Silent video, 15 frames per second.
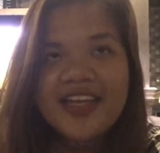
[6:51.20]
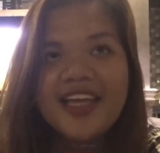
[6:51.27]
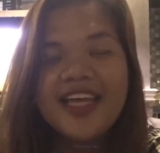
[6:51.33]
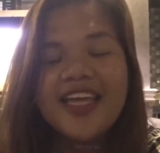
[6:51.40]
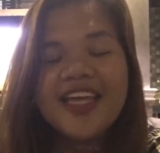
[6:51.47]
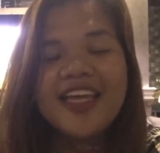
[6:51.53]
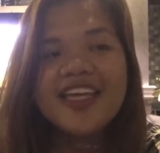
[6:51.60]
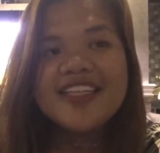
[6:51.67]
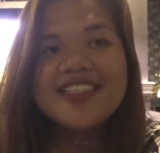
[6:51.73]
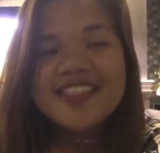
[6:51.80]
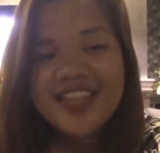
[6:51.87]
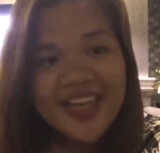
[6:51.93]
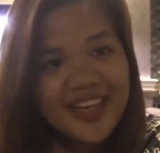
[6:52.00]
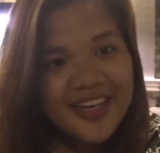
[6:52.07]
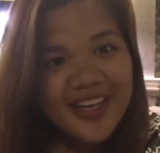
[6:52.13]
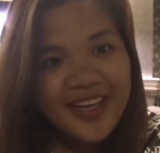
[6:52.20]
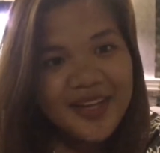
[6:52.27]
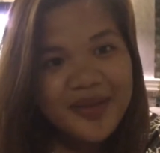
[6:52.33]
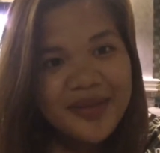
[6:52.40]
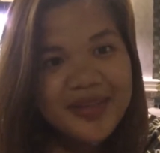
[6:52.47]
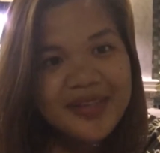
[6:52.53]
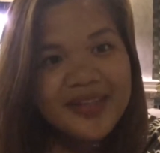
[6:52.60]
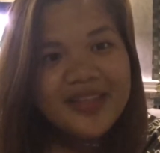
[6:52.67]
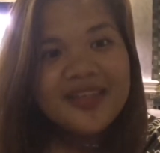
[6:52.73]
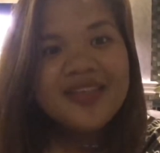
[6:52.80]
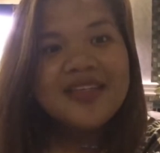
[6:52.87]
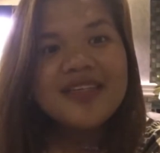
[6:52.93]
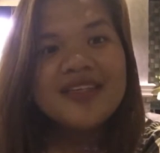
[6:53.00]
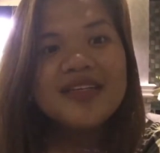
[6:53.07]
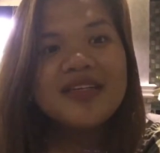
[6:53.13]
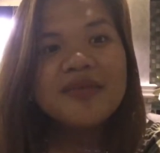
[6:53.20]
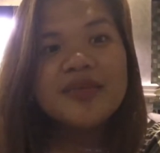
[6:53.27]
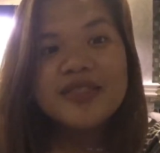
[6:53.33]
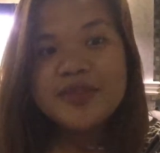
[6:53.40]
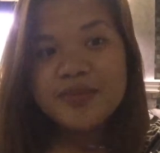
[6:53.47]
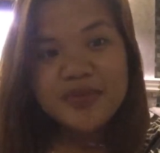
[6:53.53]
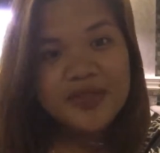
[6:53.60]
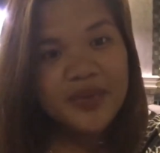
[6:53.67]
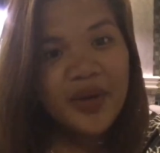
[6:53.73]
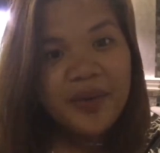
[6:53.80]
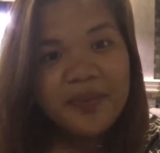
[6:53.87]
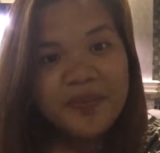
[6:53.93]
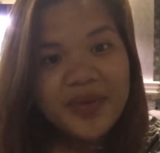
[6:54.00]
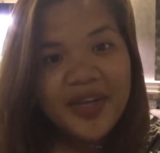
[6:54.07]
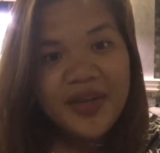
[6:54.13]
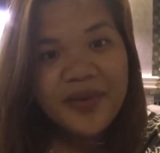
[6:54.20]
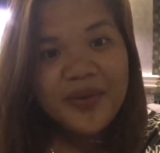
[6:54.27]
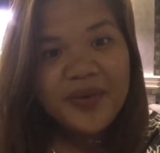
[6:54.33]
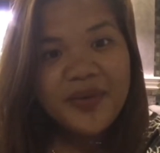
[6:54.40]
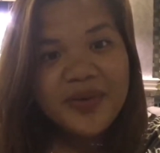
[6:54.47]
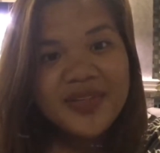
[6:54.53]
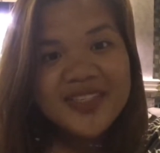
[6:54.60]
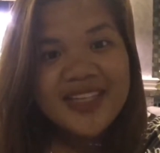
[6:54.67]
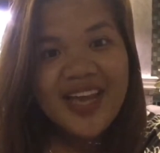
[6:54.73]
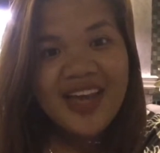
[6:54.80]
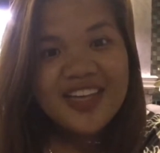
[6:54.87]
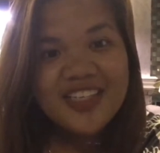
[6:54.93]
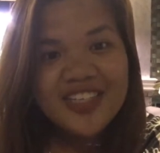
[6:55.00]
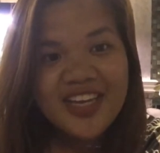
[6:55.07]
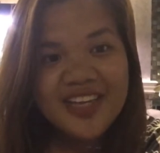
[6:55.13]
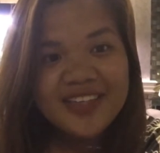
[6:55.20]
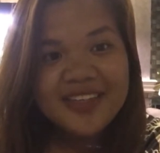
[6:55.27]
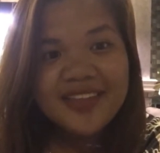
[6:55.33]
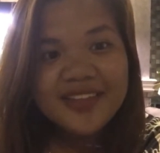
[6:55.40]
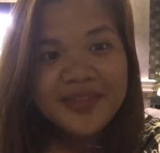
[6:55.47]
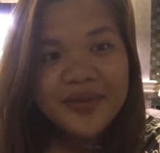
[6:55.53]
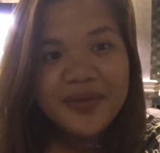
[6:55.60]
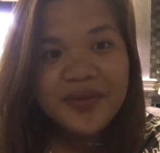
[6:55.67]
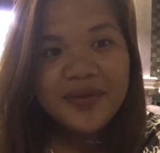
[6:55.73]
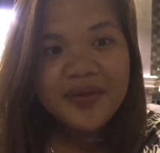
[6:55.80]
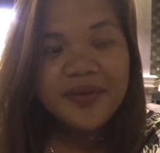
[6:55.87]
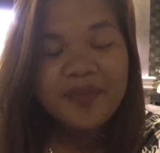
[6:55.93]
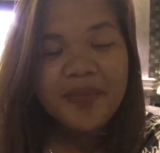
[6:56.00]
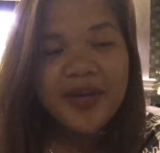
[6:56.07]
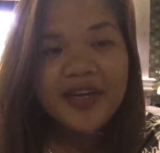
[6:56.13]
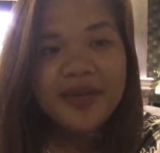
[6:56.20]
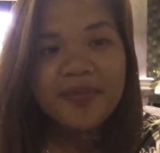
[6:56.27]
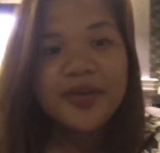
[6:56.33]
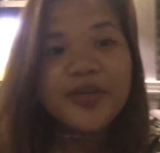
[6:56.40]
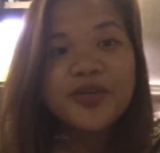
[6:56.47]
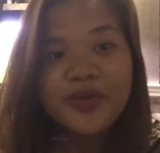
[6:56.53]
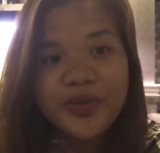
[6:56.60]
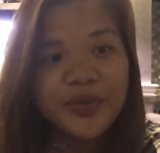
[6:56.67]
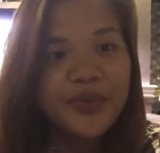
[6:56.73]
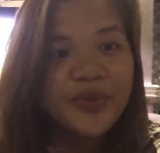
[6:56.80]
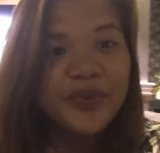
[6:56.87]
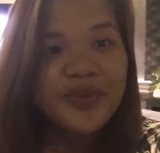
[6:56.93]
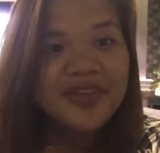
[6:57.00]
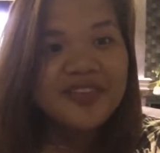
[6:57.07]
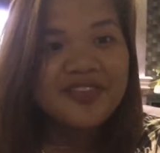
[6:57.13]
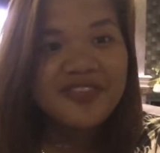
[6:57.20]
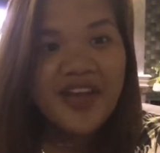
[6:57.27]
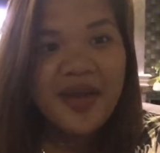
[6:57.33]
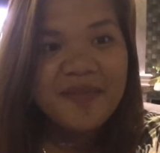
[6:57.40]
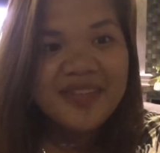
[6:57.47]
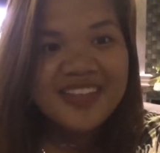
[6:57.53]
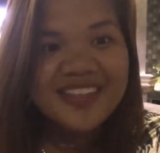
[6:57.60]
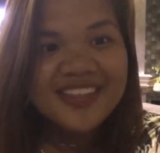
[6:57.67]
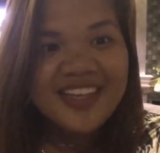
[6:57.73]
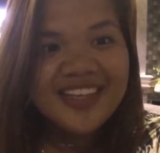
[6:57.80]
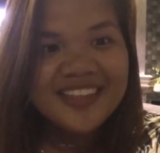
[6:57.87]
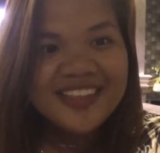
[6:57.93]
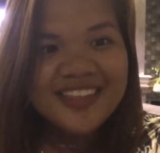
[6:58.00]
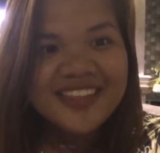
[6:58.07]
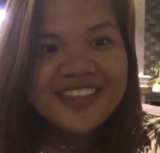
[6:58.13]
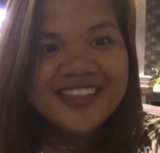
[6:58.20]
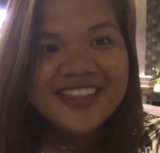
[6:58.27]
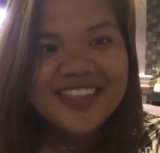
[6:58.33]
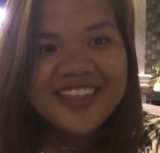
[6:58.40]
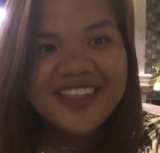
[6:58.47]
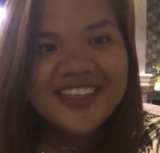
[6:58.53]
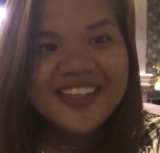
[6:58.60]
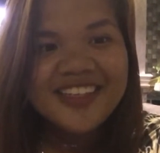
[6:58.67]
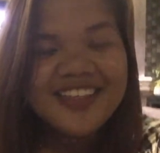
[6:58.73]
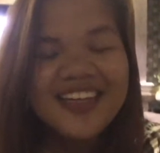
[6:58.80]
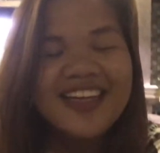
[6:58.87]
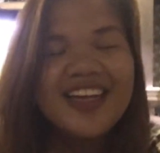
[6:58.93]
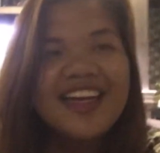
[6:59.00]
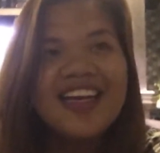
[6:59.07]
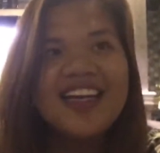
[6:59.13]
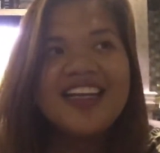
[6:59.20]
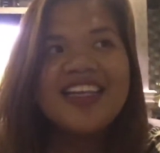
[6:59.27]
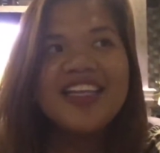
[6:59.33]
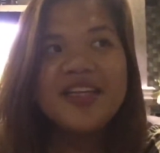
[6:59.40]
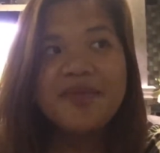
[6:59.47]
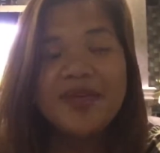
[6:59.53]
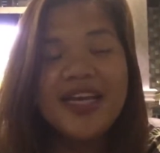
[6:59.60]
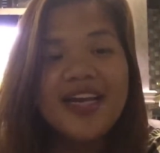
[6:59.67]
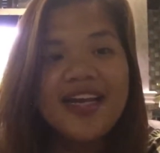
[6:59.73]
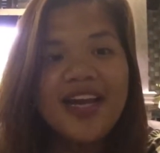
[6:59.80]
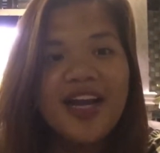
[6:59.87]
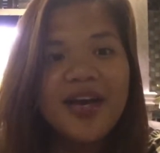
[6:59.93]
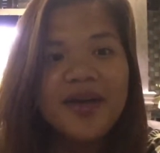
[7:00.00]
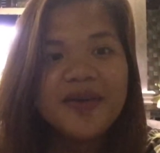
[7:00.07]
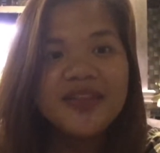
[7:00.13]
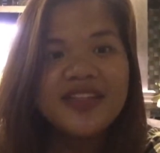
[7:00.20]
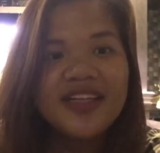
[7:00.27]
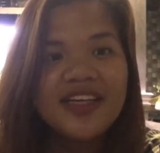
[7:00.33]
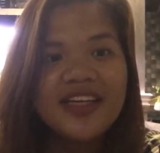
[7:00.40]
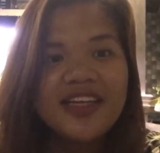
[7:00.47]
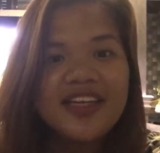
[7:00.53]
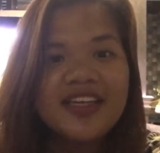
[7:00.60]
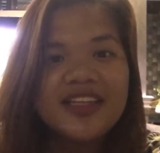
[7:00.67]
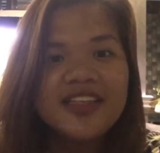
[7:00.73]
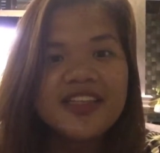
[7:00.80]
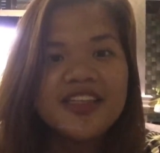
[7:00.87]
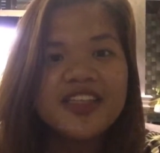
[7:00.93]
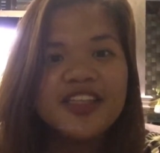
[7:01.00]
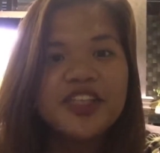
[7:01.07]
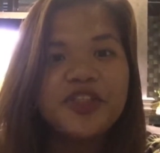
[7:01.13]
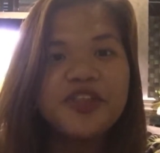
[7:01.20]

and sana mag-subscribe kayo sa channel ko para mag-grow yung family natin here in my account. And